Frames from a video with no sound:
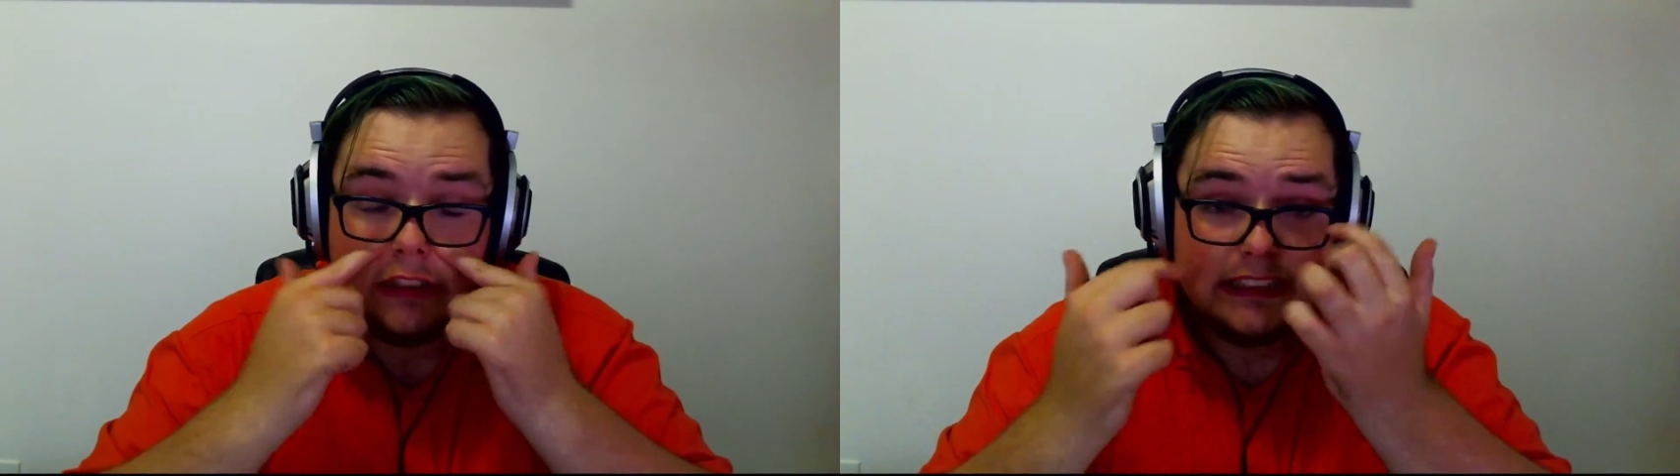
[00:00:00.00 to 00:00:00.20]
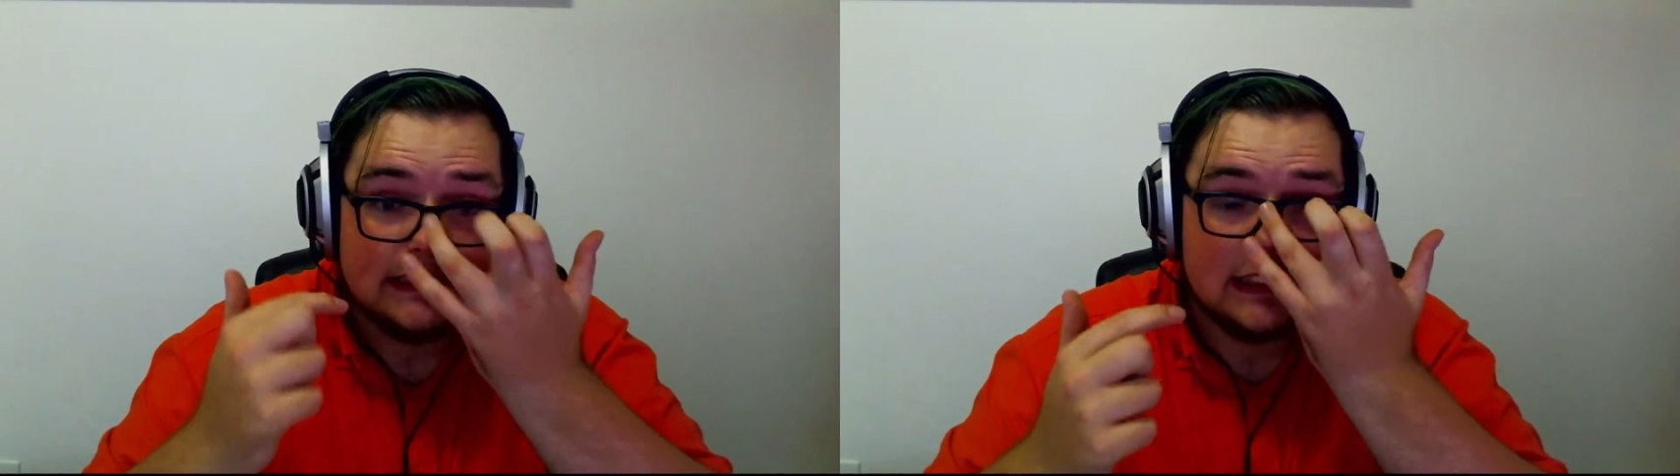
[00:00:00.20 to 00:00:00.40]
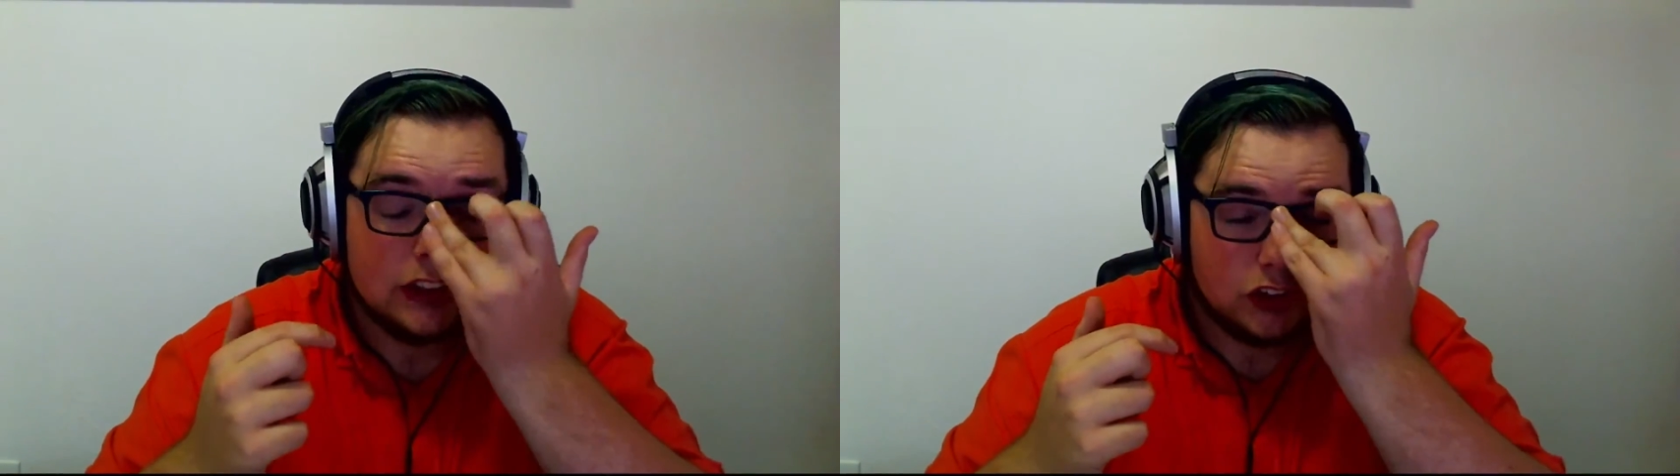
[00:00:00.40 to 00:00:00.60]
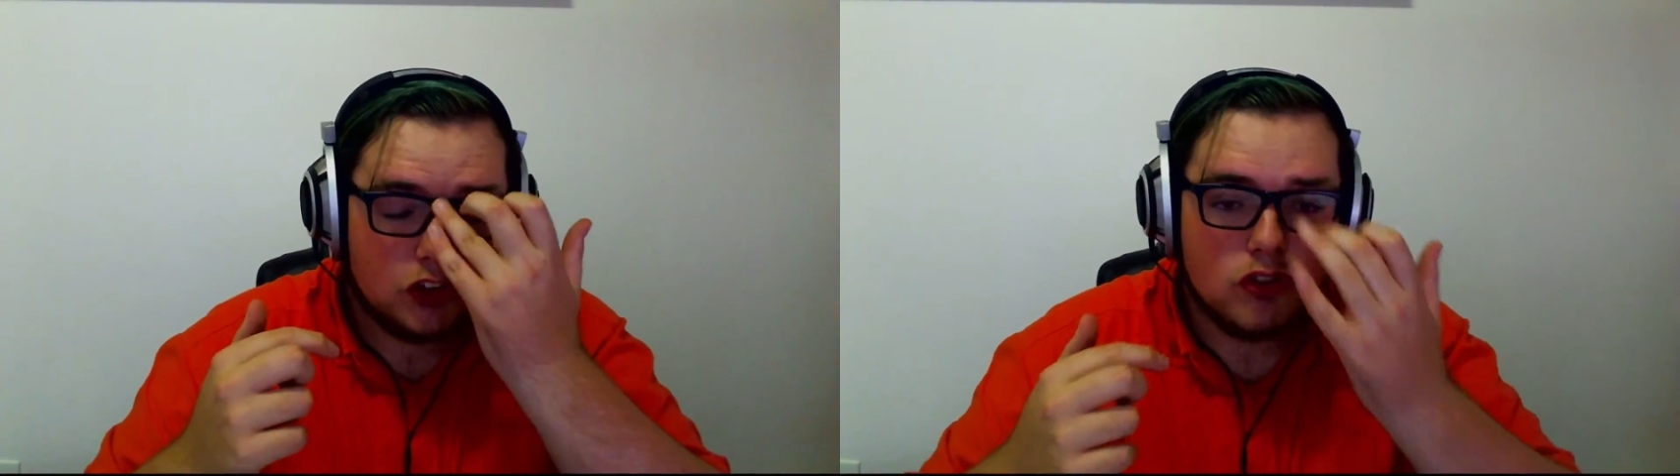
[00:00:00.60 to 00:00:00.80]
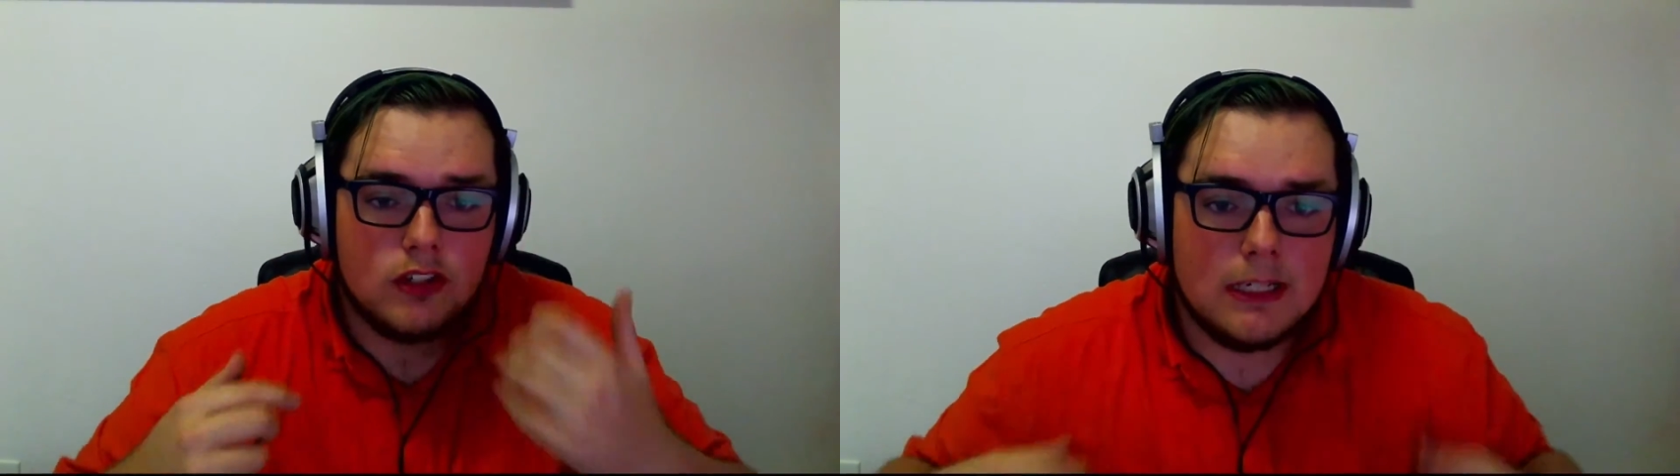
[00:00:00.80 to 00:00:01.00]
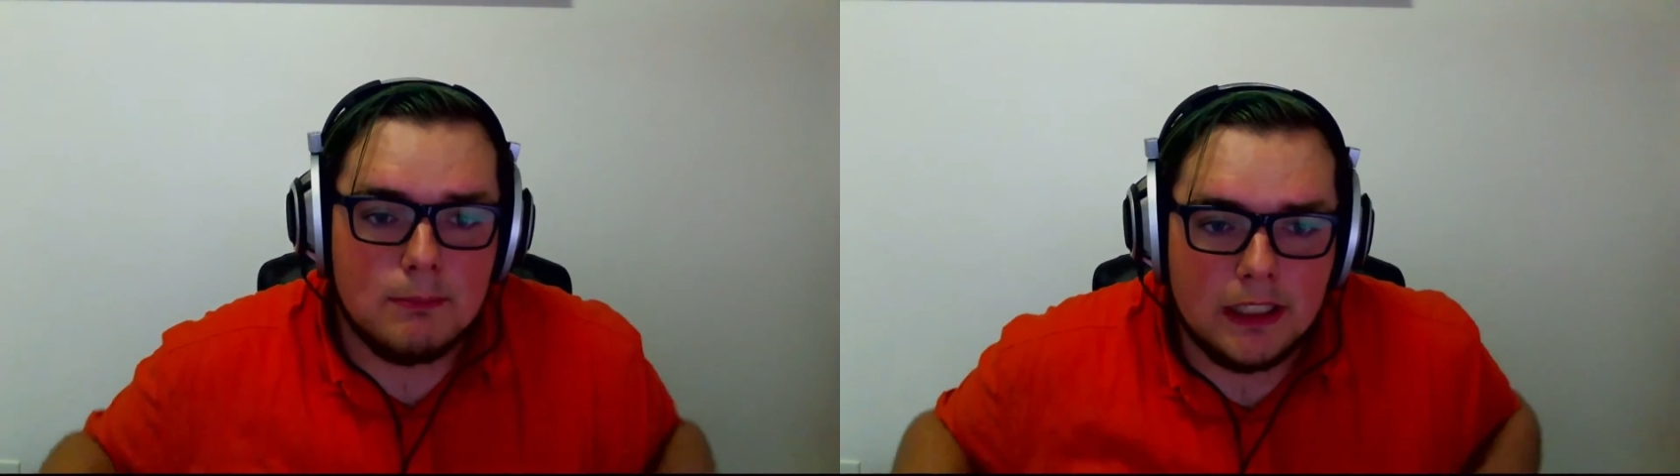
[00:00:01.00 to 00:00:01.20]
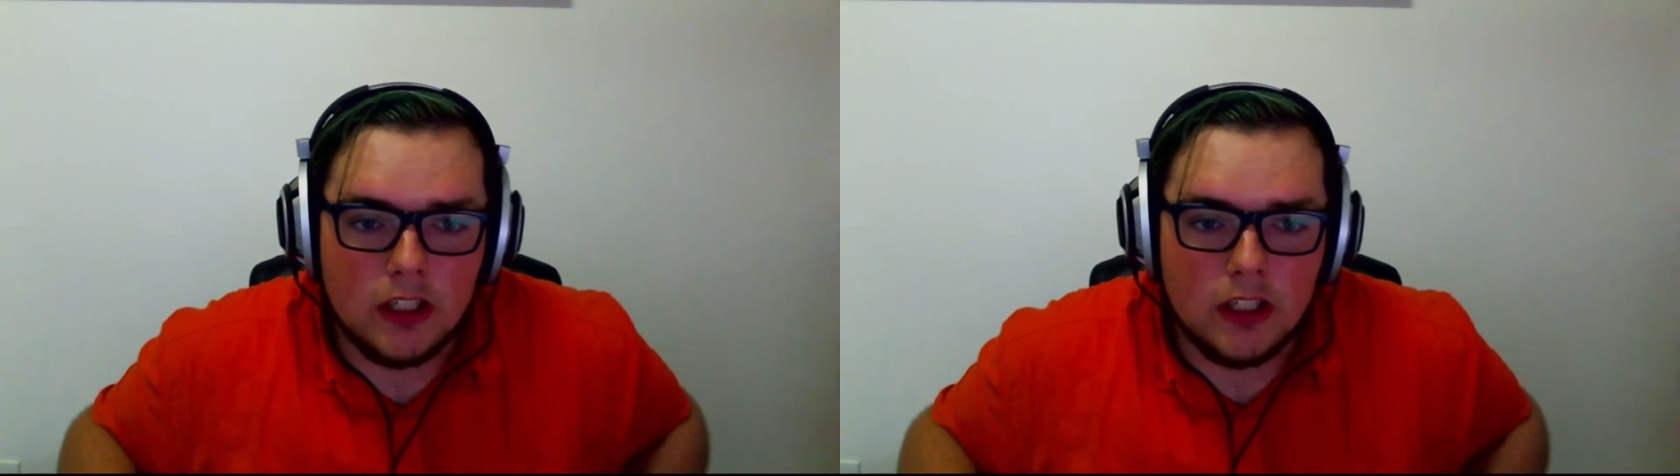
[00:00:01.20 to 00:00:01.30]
It is extremely